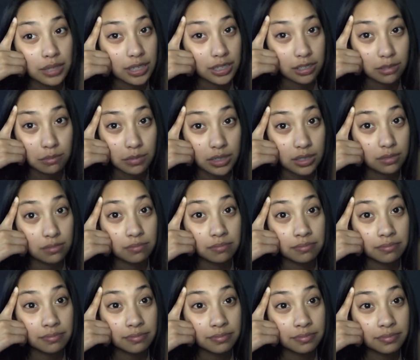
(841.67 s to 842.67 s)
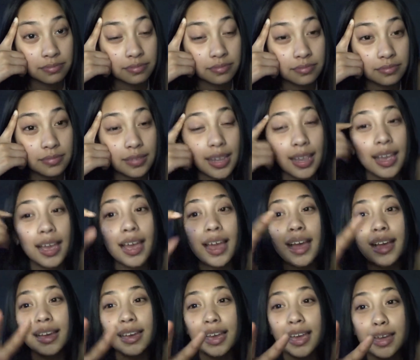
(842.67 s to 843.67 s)
texted me.
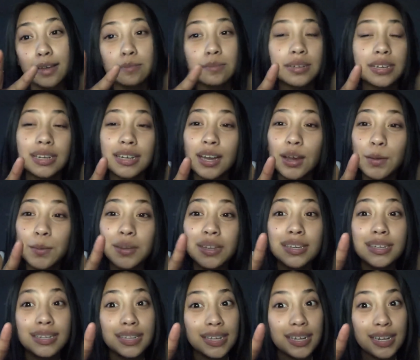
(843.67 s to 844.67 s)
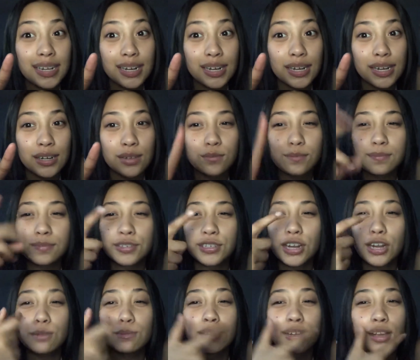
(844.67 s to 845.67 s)
Okay, I'm gonna go eat dinner.
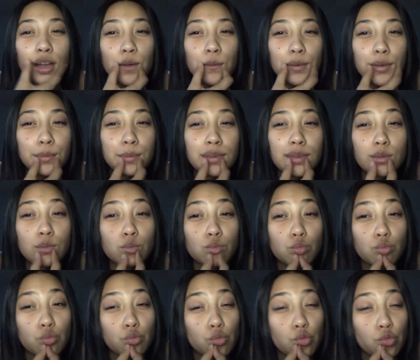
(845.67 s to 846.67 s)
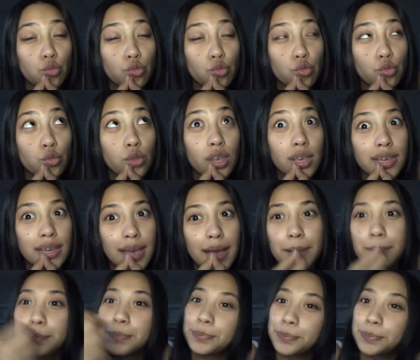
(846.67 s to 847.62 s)
Should I bring y'all with me? Yeah.